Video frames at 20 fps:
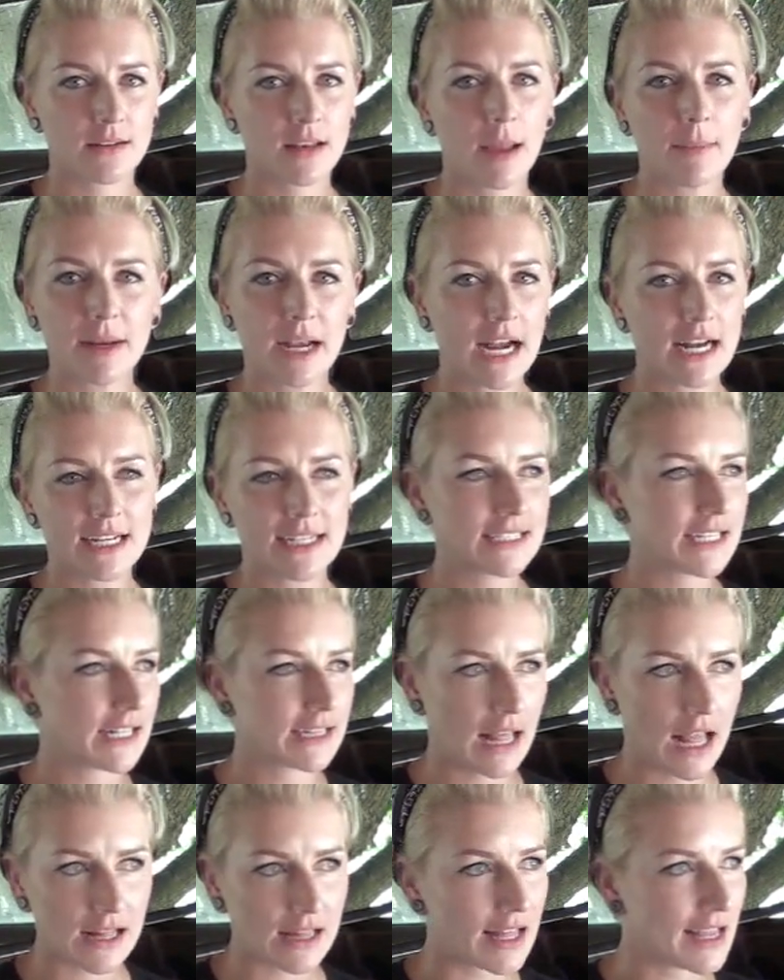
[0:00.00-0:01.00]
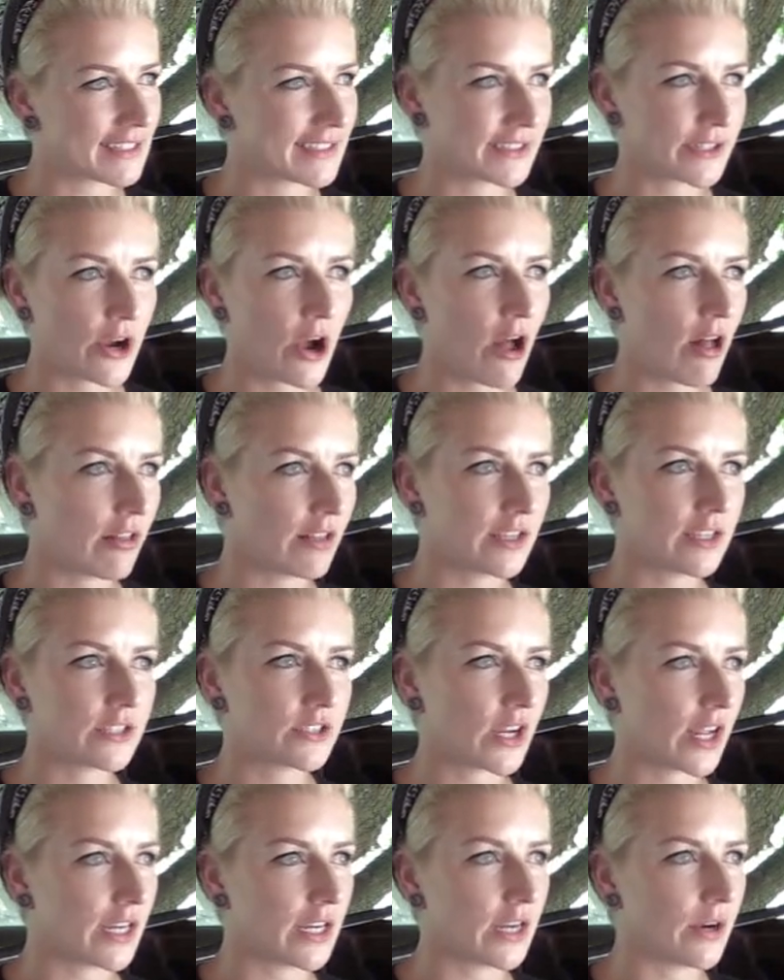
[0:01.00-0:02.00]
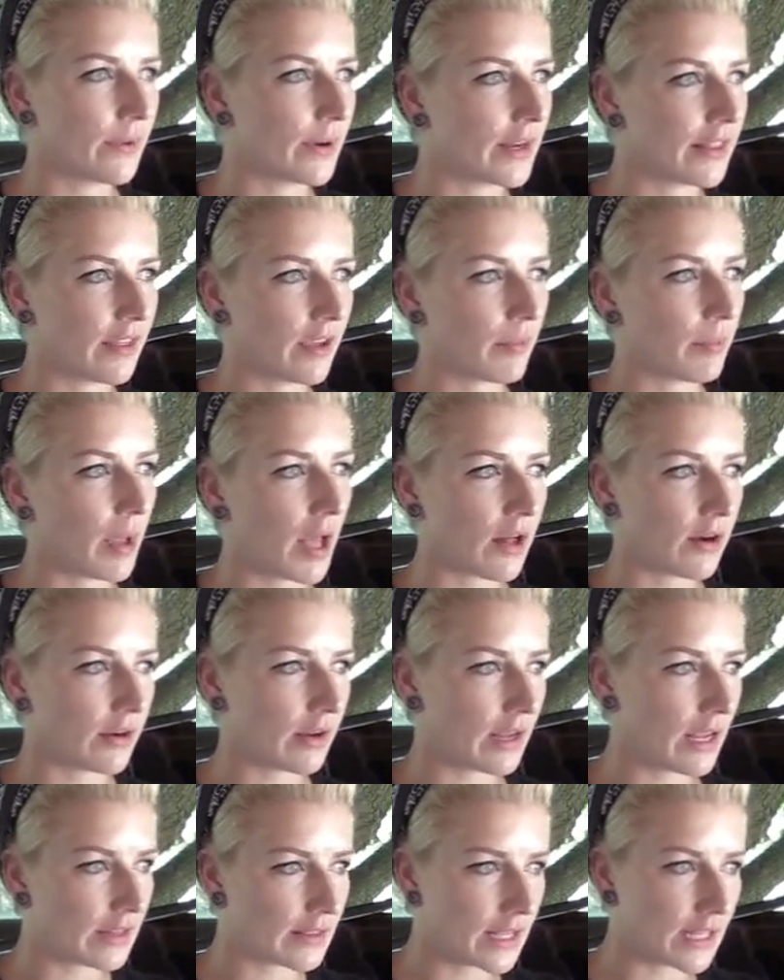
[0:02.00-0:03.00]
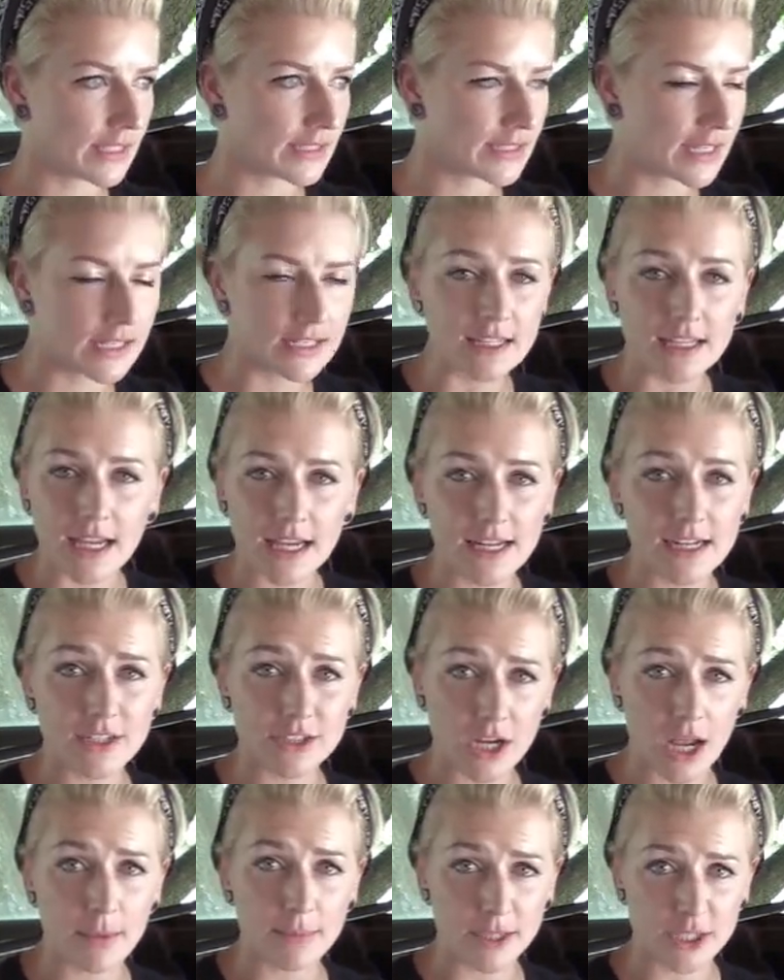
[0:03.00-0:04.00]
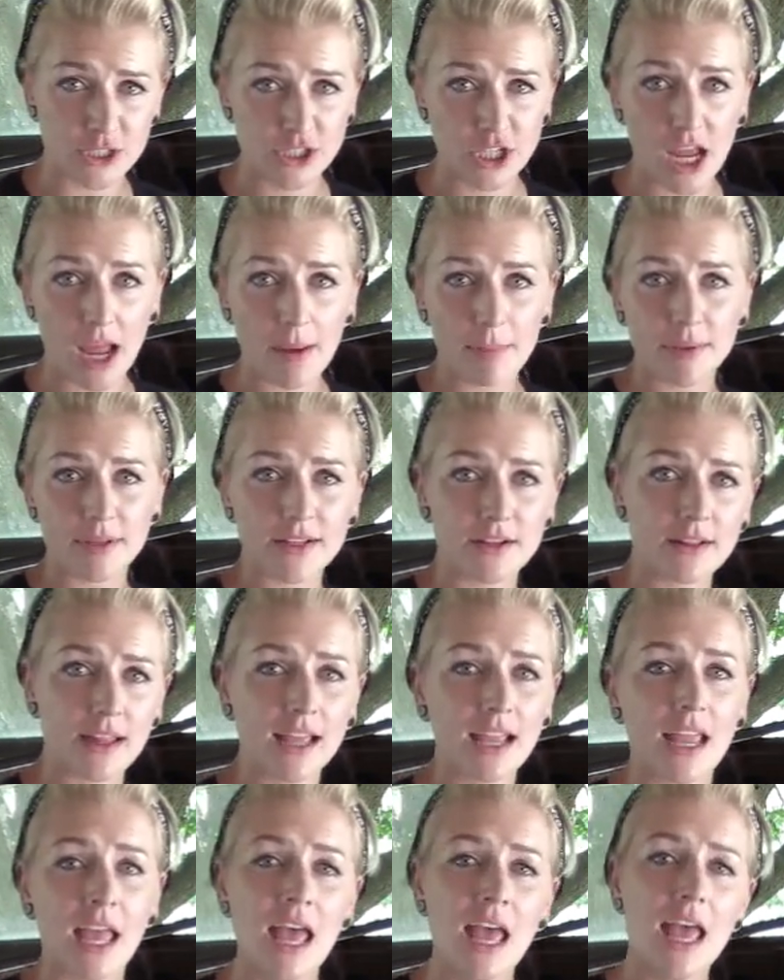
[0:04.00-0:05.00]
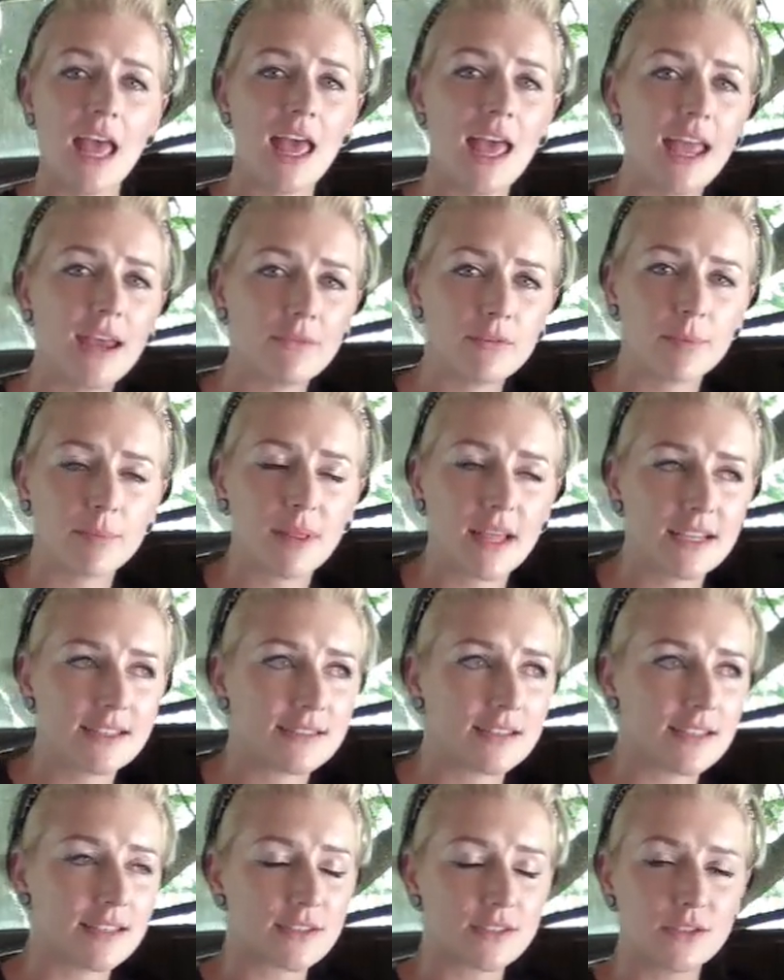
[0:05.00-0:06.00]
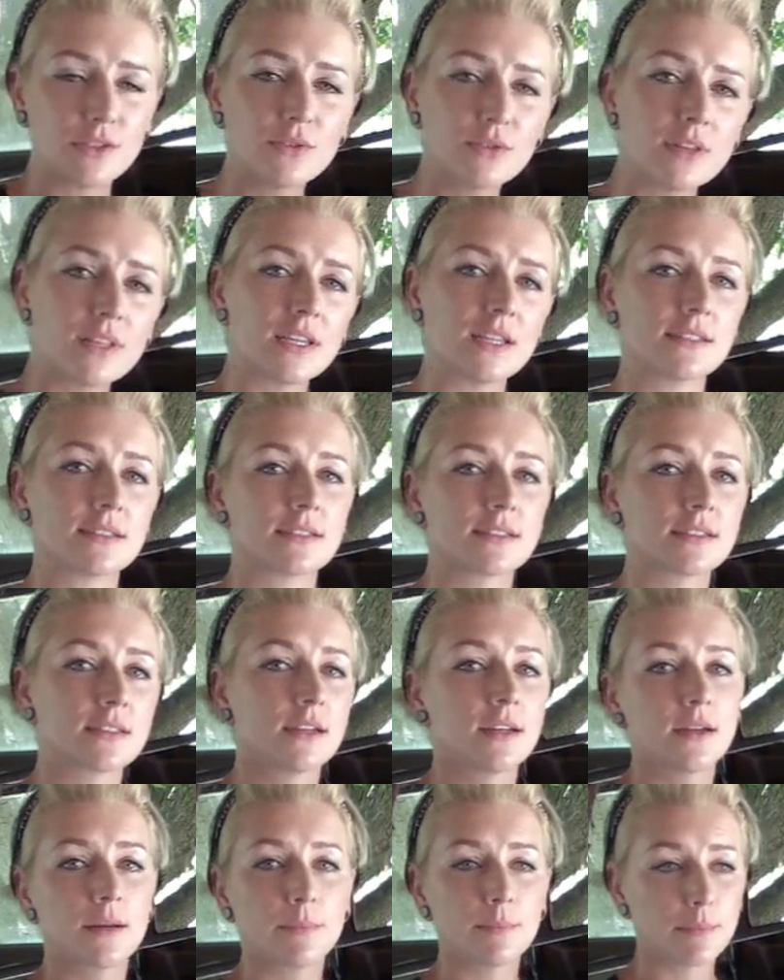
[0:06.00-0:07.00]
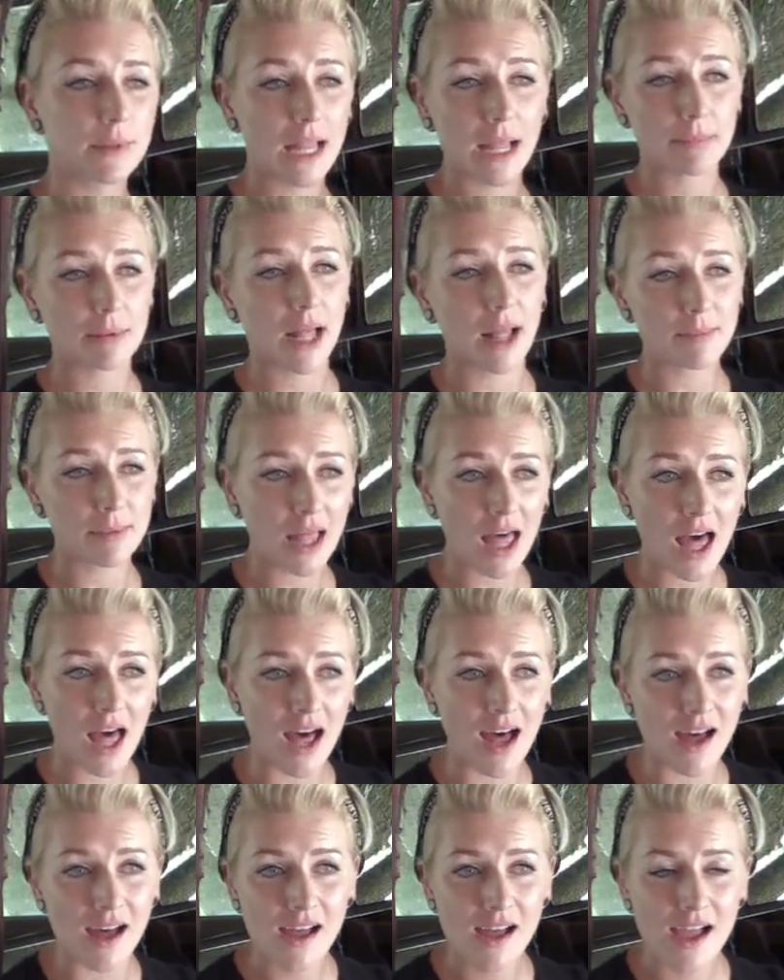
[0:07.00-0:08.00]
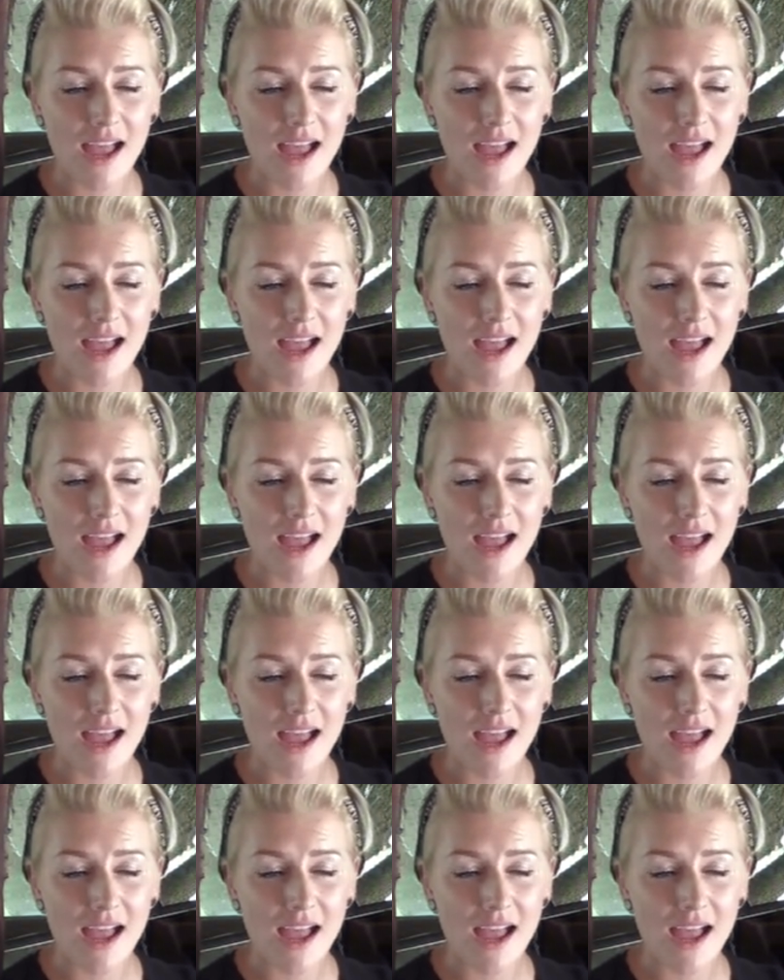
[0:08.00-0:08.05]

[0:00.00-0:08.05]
I didn't take that class in college. I didn't know anything about it. And then suddenly I get a job in a shop and they're like, hey, replace this, do this, blah, blah, blah.